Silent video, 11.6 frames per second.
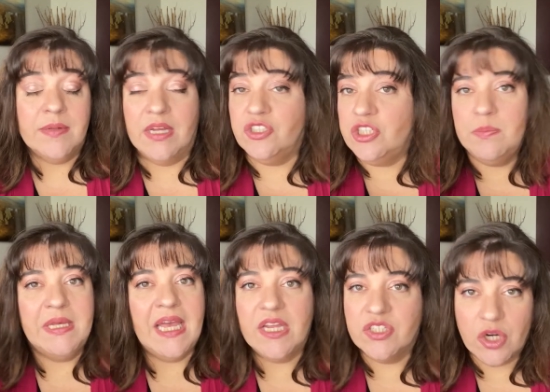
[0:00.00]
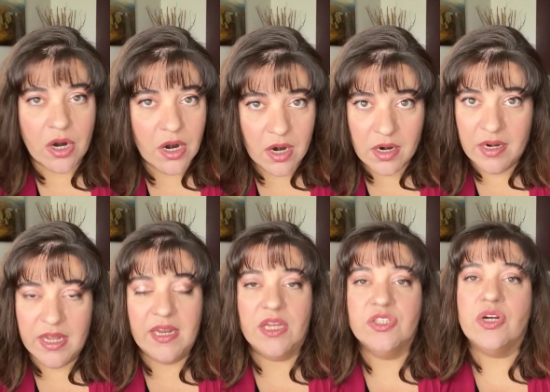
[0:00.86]
a GPHR,
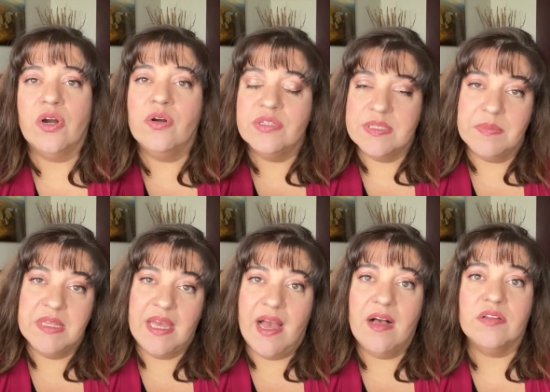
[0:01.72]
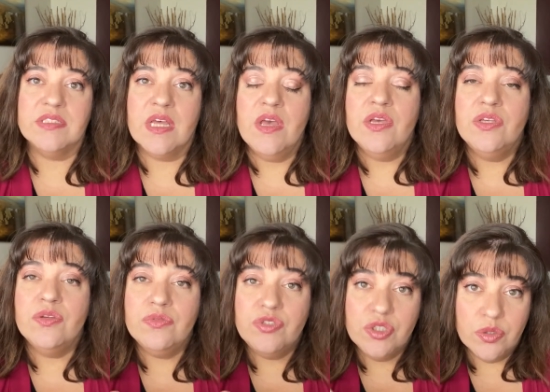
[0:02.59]
an HR, or something else,
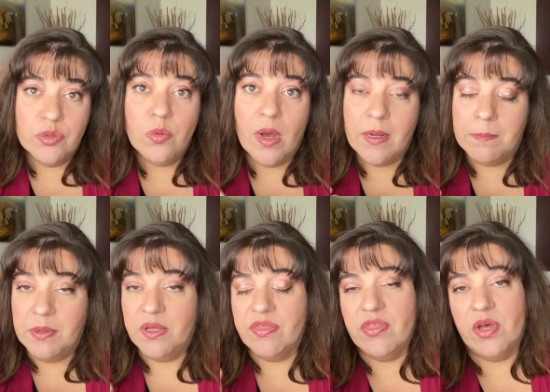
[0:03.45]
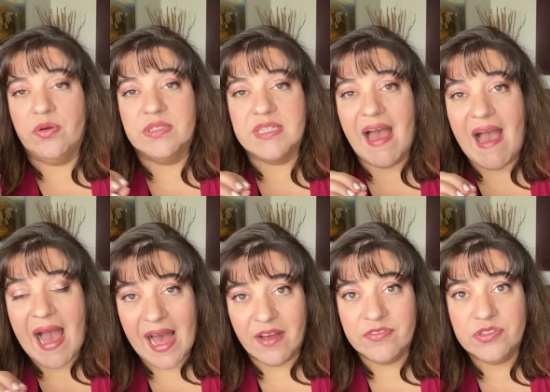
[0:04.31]
you do want to put those
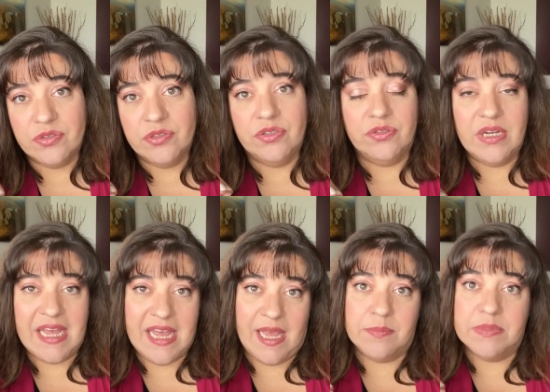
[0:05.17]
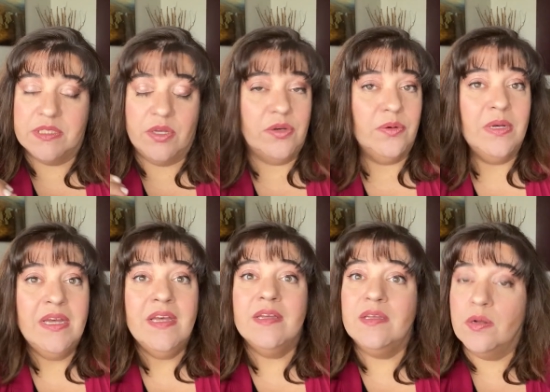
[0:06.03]
after your name. So,
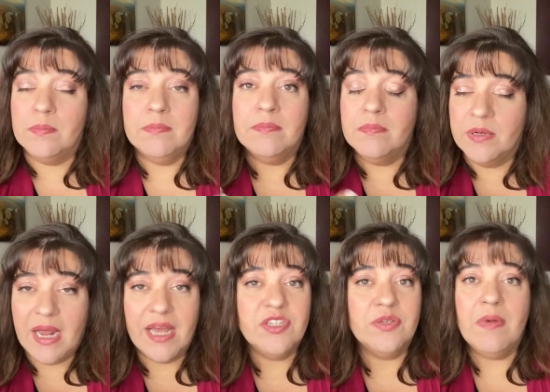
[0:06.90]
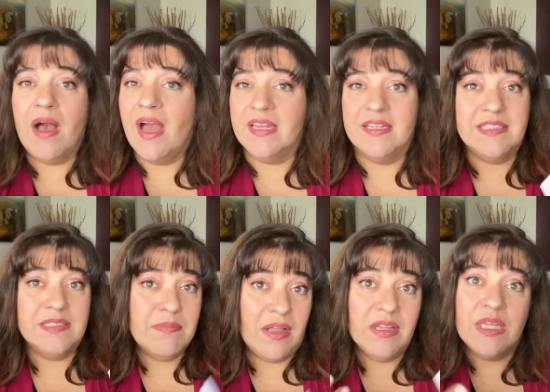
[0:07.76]
you know, when I do mine,
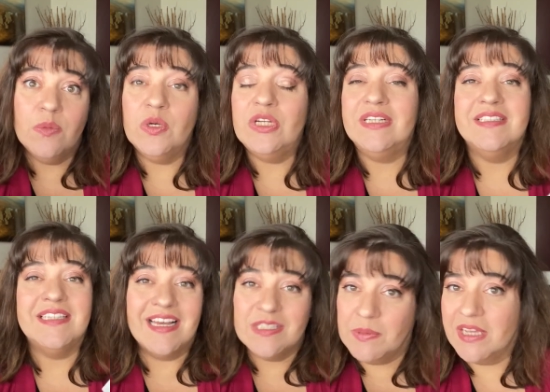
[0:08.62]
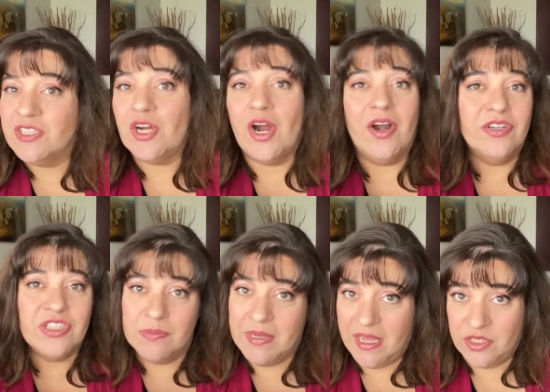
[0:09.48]
it's Melanie Woods, SPHR,
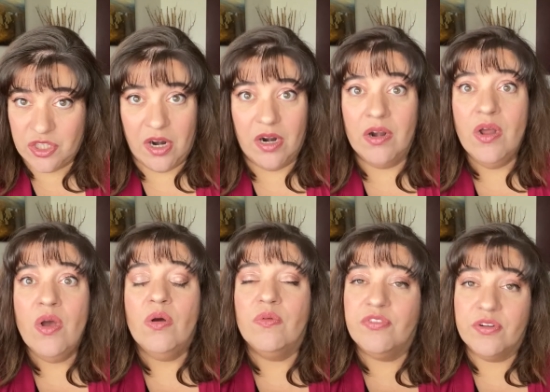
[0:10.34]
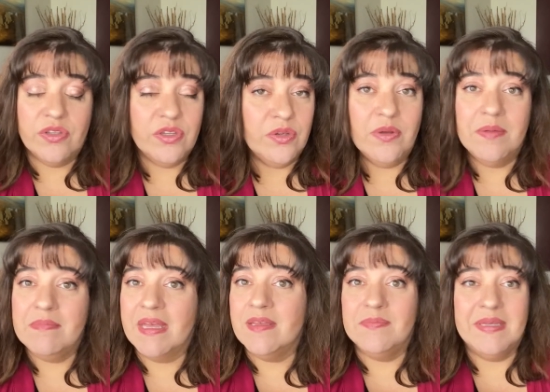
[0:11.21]
GPHR. For you, it
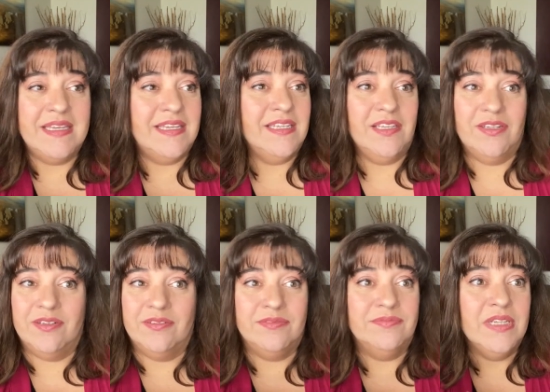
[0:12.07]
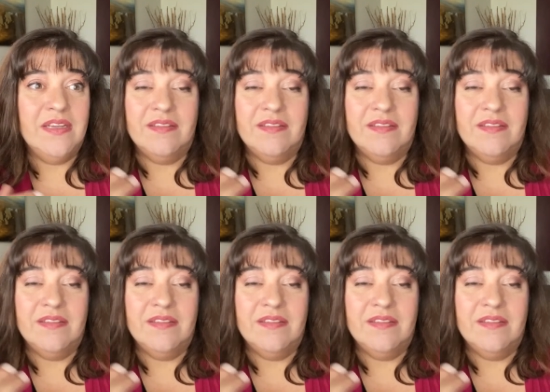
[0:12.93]
may be, you know,